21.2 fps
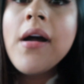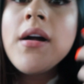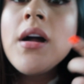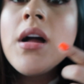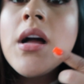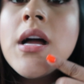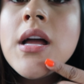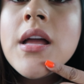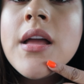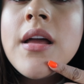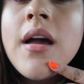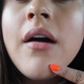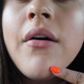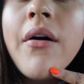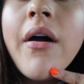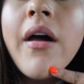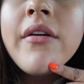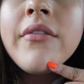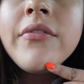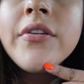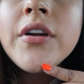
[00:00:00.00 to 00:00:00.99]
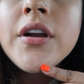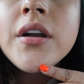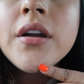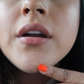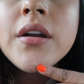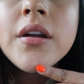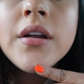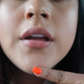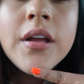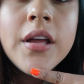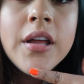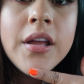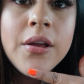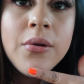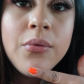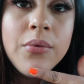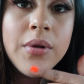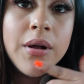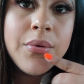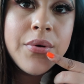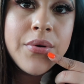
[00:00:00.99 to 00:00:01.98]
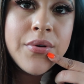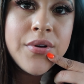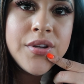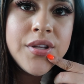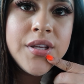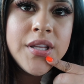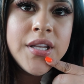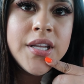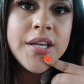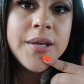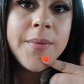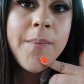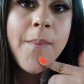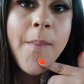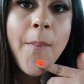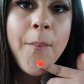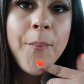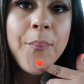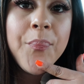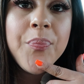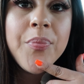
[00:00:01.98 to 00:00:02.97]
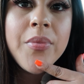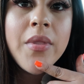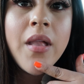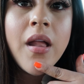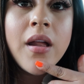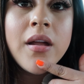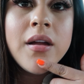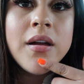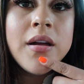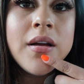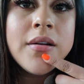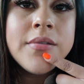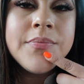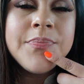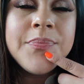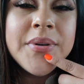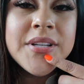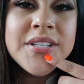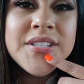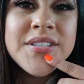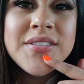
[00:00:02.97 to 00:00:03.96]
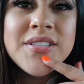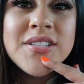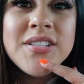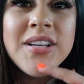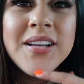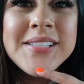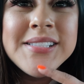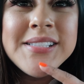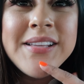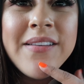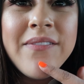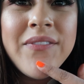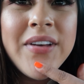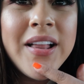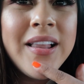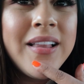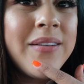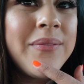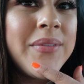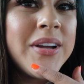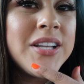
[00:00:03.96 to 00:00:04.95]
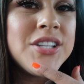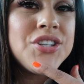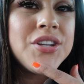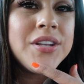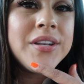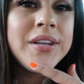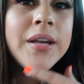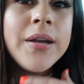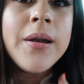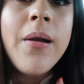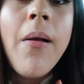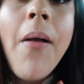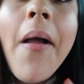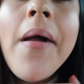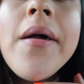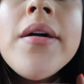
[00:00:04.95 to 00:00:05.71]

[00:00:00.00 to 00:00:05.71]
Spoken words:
However, while we were eating, a bunch of salsa fell on my chin here.